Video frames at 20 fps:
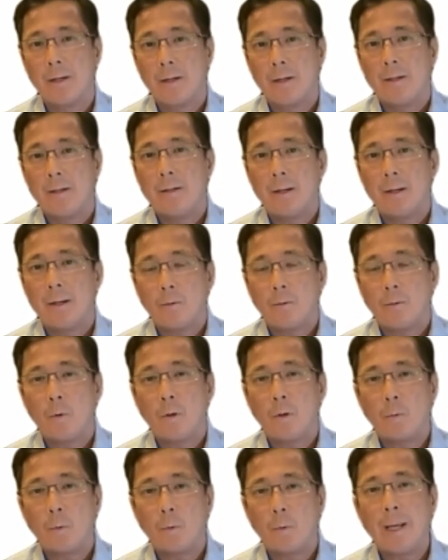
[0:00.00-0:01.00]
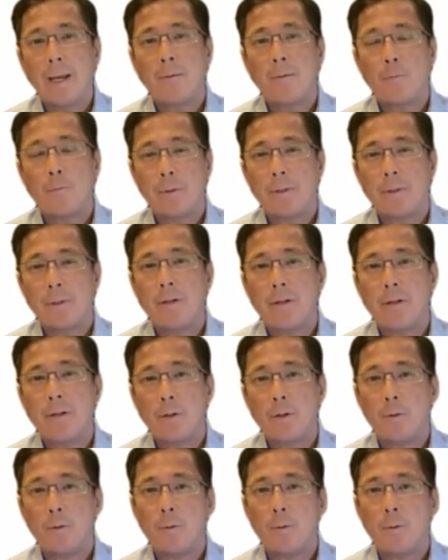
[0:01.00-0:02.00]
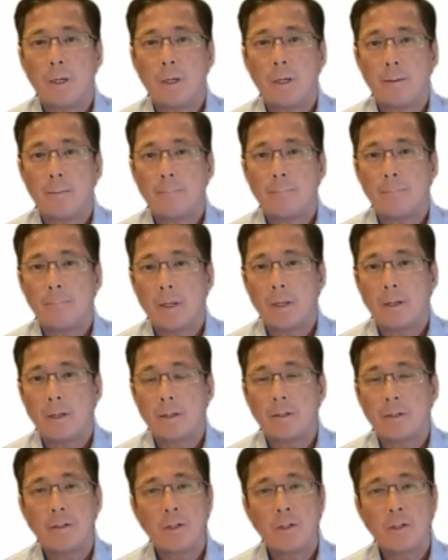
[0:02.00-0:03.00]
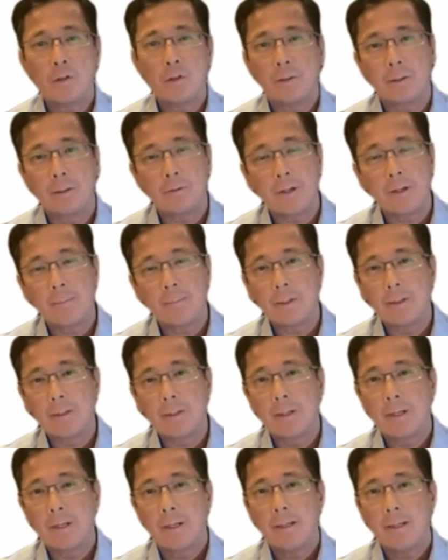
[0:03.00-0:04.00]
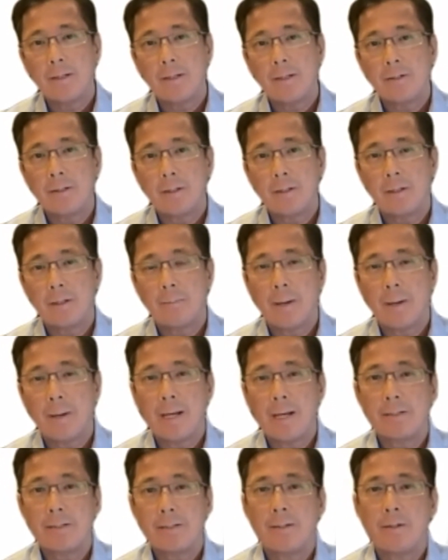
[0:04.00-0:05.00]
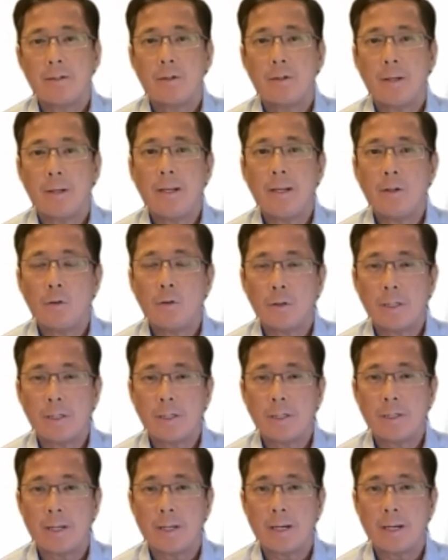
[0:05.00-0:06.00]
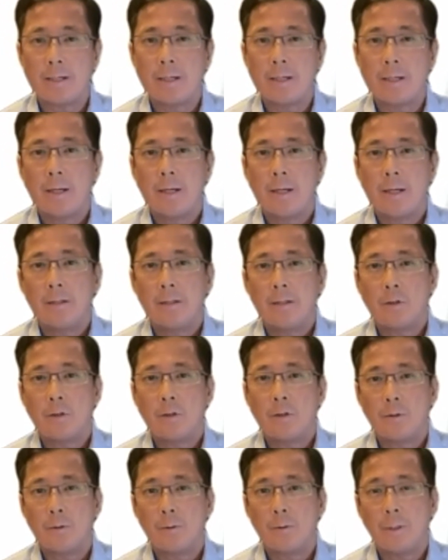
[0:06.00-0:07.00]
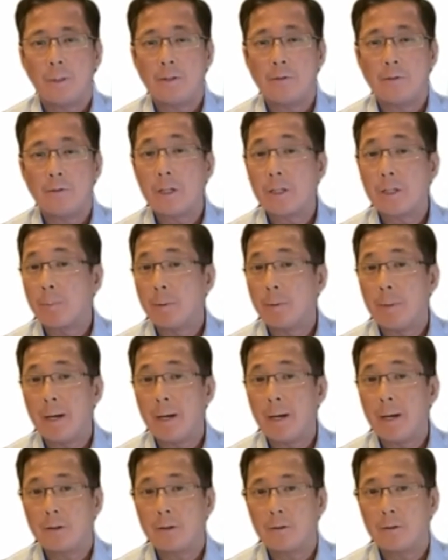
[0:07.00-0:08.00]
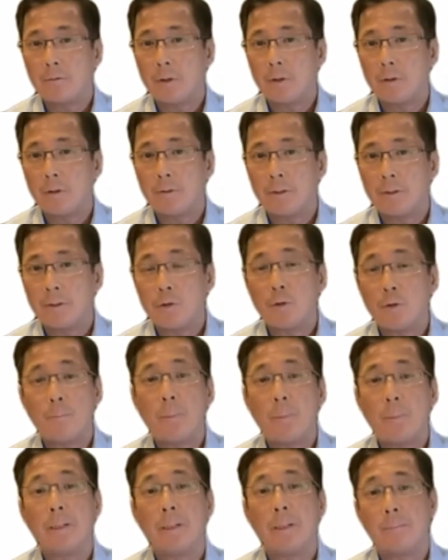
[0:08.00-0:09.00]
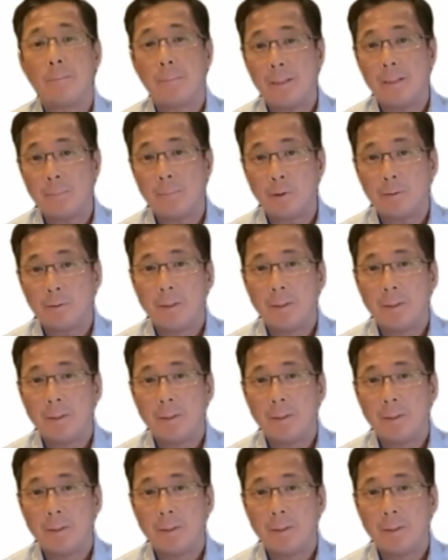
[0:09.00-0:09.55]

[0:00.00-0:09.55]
Now, what we have with the new um, uh, conditional agreement is the capacity to increase that to an addressable market of over 2 billion people.